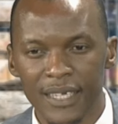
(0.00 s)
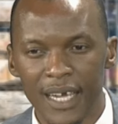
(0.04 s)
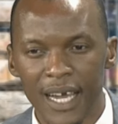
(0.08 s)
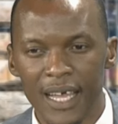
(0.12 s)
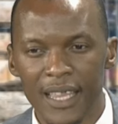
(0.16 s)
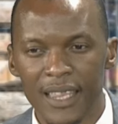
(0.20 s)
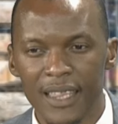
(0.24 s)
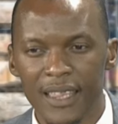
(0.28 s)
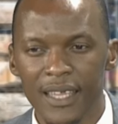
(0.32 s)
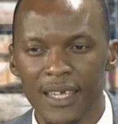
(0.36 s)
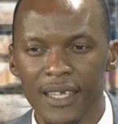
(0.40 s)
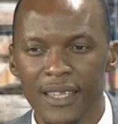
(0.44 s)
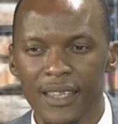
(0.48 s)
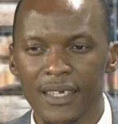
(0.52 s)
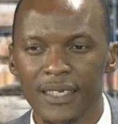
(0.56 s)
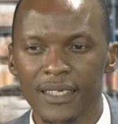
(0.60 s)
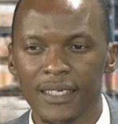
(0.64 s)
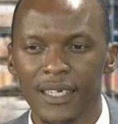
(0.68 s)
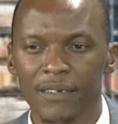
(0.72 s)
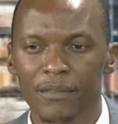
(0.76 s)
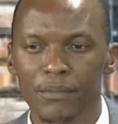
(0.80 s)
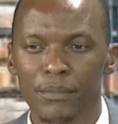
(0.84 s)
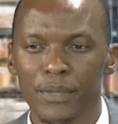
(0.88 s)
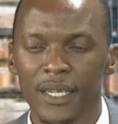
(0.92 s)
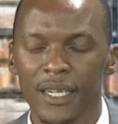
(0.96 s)
I think
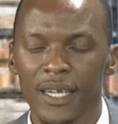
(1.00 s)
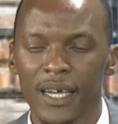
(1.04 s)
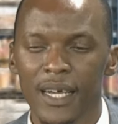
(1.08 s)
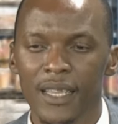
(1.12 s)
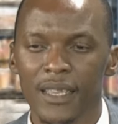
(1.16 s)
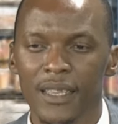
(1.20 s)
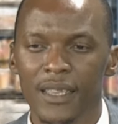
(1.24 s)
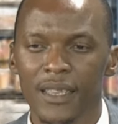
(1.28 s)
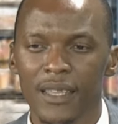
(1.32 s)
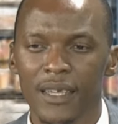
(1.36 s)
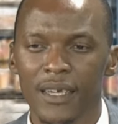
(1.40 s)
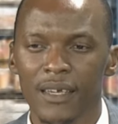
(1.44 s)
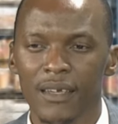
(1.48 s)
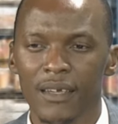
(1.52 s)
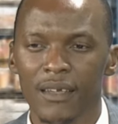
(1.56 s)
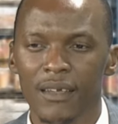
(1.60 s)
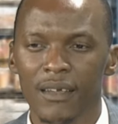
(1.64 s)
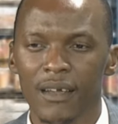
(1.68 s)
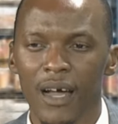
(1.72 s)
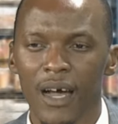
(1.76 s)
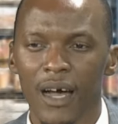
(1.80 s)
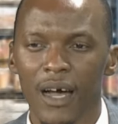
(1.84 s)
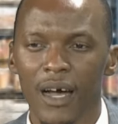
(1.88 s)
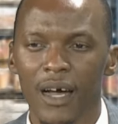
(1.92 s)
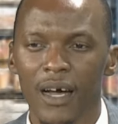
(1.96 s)
this has been a
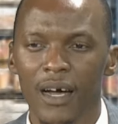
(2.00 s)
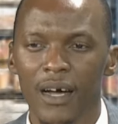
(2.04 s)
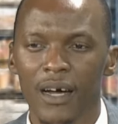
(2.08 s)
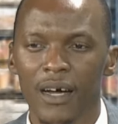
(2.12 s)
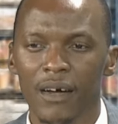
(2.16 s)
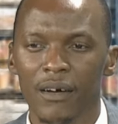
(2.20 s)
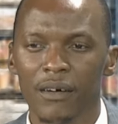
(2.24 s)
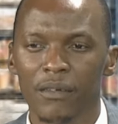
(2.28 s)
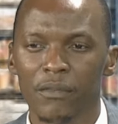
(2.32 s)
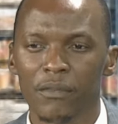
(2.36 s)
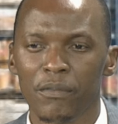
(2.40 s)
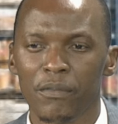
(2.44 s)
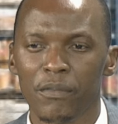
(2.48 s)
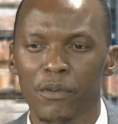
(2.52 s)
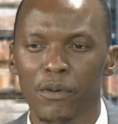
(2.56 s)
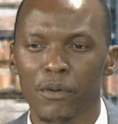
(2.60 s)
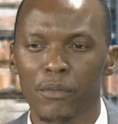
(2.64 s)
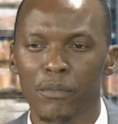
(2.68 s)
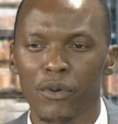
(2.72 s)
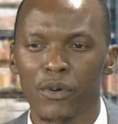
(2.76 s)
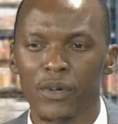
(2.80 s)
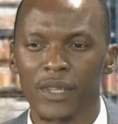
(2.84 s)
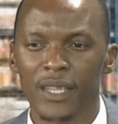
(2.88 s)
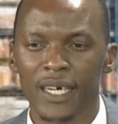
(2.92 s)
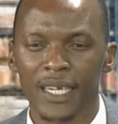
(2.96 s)
thing
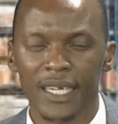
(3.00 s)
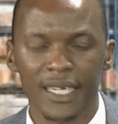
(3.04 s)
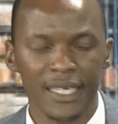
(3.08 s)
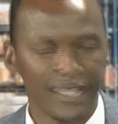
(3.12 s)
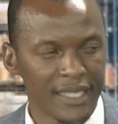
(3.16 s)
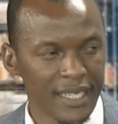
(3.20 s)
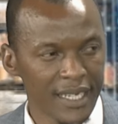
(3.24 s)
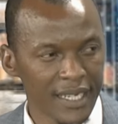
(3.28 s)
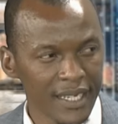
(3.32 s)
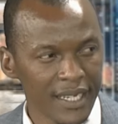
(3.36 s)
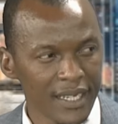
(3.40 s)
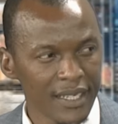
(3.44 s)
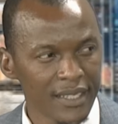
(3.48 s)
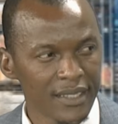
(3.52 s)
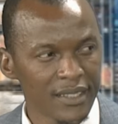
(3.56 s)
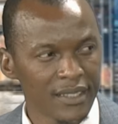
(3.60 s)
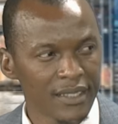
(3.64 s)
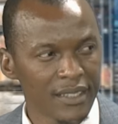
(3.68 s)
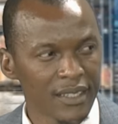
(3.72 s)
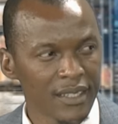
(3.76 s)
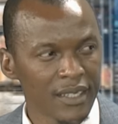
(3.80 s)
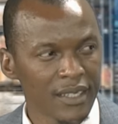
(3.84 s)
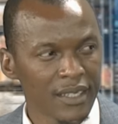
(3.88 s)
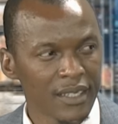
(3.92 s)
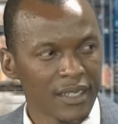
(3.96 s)
for more than a decade
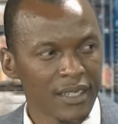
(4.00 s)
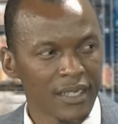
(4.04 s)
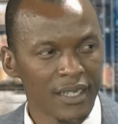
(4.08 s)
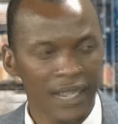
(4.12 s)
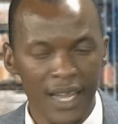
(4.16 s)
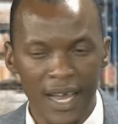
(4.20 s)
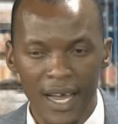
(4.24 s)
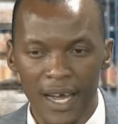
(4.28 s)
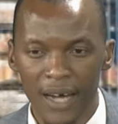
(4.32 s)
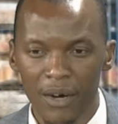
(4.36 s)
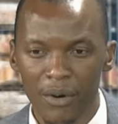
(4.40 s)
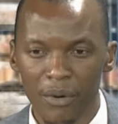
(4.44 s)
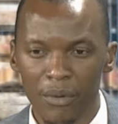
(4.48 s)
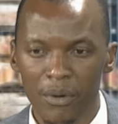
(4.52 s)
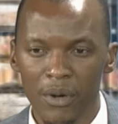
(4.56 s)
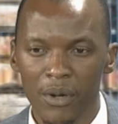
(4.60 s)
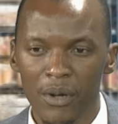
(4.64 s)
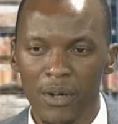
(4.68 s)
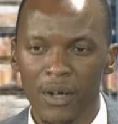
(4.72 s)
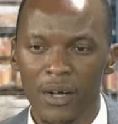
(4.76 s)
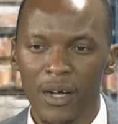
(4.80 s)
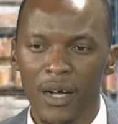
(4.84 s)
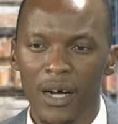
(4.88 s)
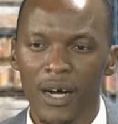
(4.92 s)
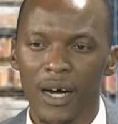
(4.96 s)
now
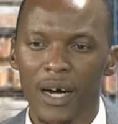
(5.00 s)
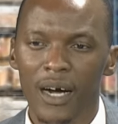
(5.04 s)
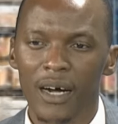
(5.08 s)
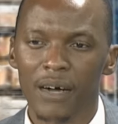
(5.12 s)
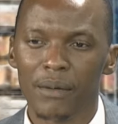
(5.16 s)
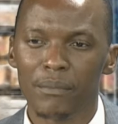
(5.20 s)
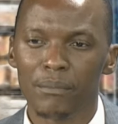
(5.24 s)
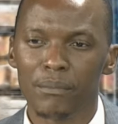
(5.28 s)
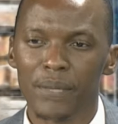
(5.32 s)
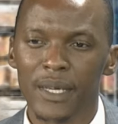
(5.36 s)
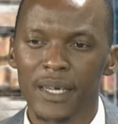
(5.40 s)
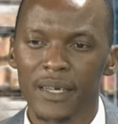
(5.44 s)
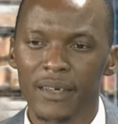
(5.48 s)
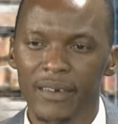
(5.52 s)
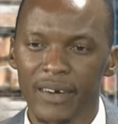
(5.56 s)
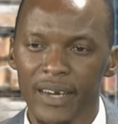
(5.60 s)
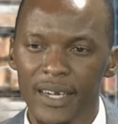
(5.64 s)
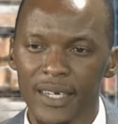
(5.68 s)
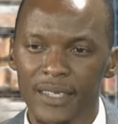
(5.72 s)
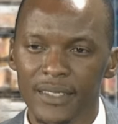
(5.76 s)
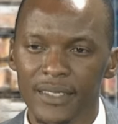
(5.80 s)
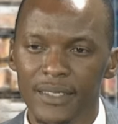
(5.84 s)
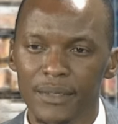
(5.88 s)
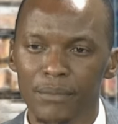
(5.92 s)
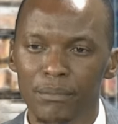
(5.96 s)
being
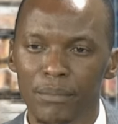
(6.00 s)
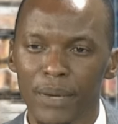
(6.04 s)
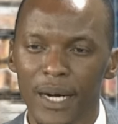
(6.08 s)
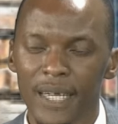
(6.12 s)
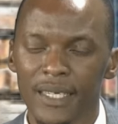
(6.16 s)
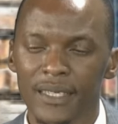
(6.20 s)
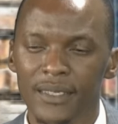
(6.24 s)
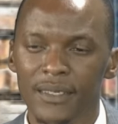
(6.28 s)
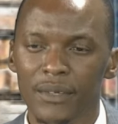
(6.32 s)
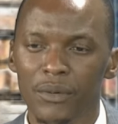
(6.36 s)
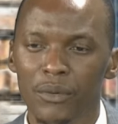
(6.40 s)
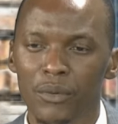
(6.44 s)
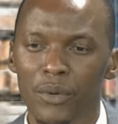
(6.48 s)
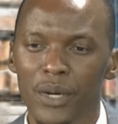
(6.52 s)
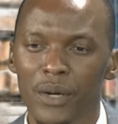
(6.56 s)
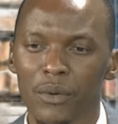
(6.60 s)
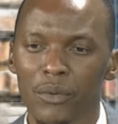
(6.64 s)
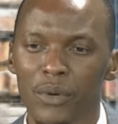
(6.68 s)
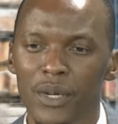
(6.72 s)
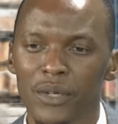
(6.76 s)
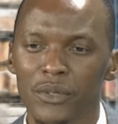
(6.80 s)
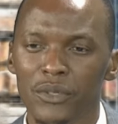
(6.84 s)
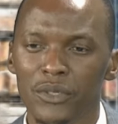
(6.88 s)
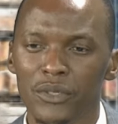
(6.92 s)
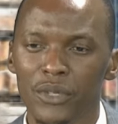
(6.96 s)
raised. But
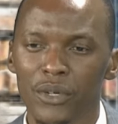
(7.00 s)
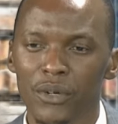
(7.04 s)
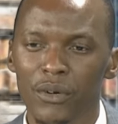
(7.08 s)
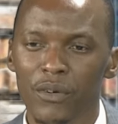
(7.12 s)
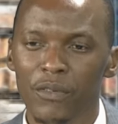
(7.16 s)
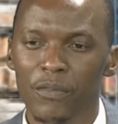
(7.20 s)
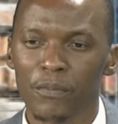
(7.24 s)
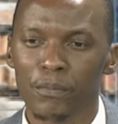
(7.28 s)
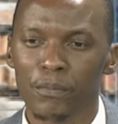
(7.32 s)
when you talk of